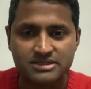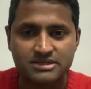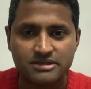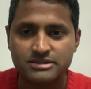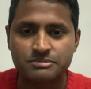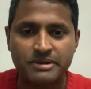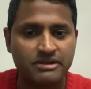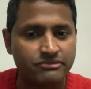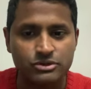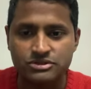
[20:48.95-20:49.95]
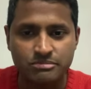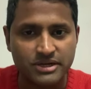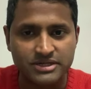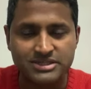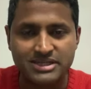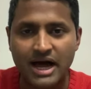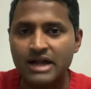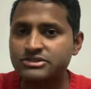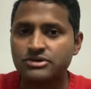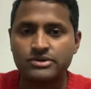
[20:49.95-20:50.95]
spend a few minutes
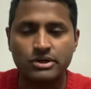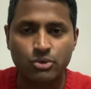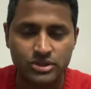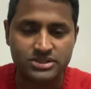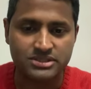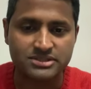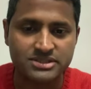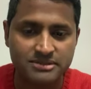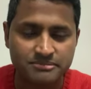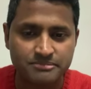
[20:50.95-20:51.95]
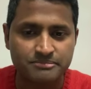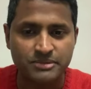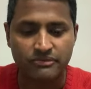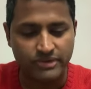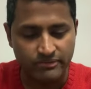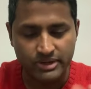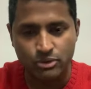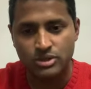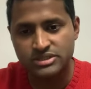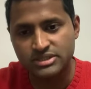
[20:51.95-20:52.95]
answering your questions. If you have any
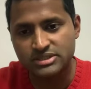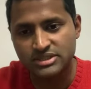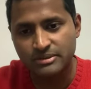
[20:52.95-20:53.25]
questions,